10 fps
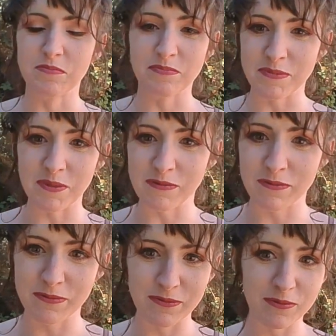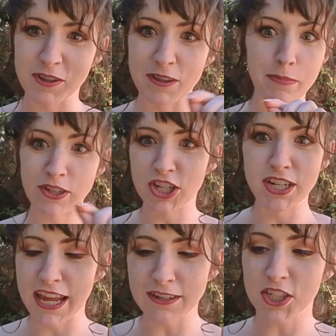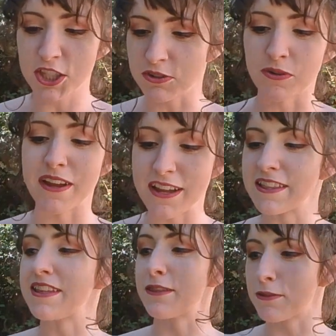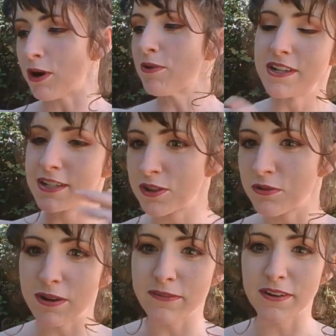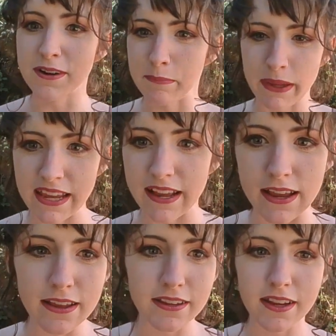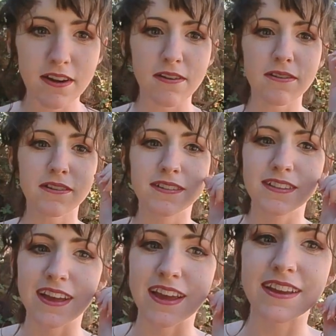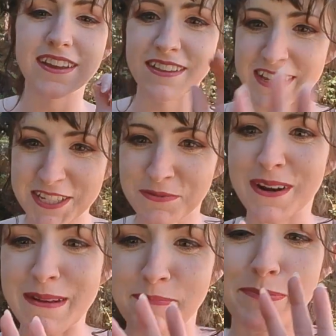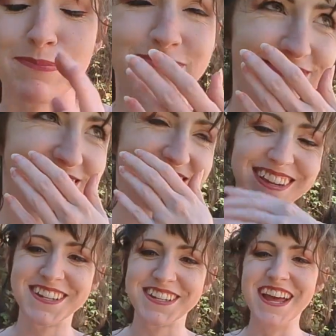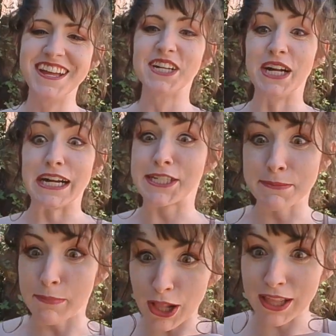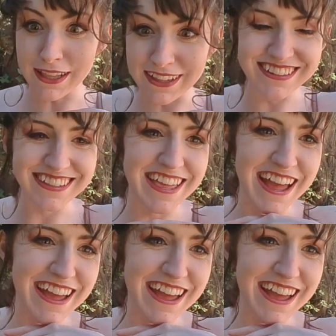with a bunch of nails through it, and then throw it into the river and pee in it. Like that's what I symbolically did